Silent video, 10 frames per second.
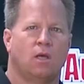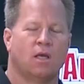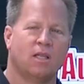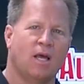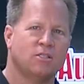A
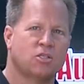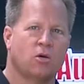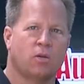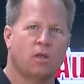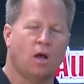glass
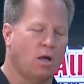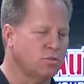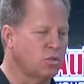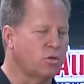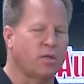coating
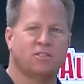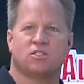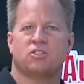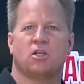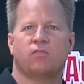also creates
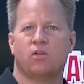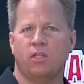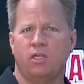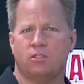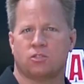a
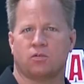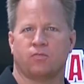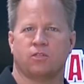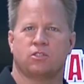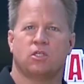self-cleaning
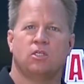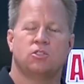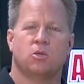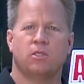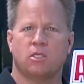surface,
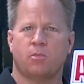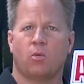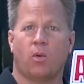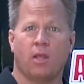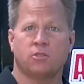so anytime it
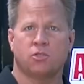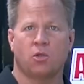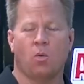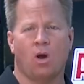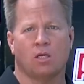rains or
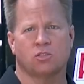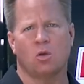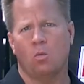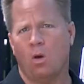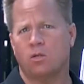you wash,
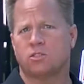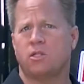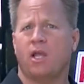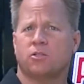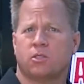water's
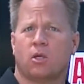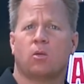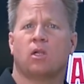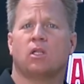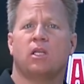naturally going
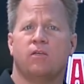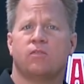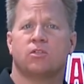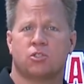to leave the